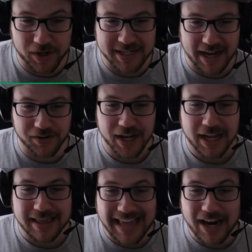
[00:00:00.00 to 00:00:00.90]
down,
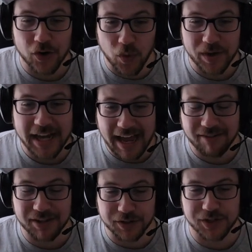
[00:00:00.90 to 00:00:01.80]
they are going to
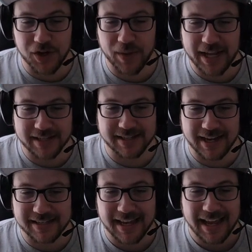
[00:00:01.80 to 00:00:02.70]
have little to no hand size.